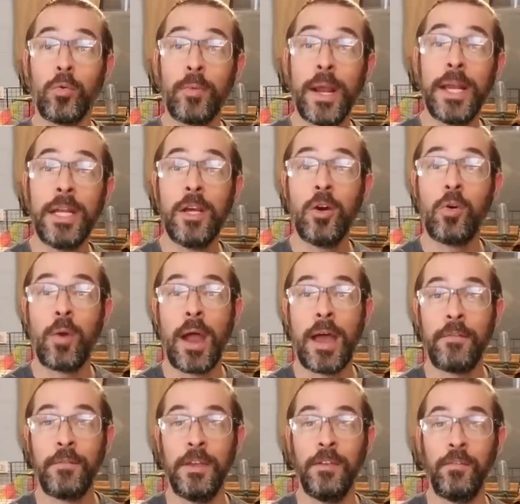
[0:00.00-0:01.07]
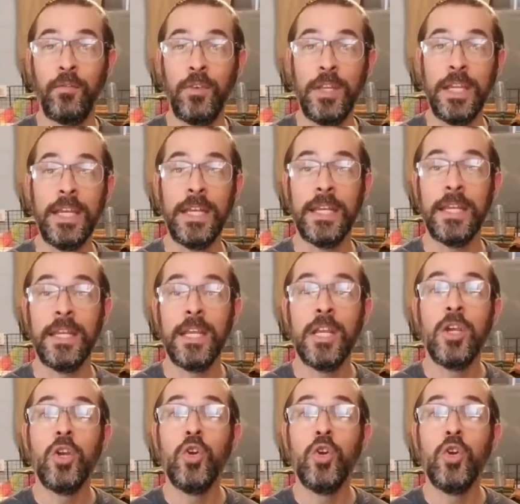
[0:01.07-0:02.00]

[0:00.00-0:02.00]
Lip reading: a radiograph if needed.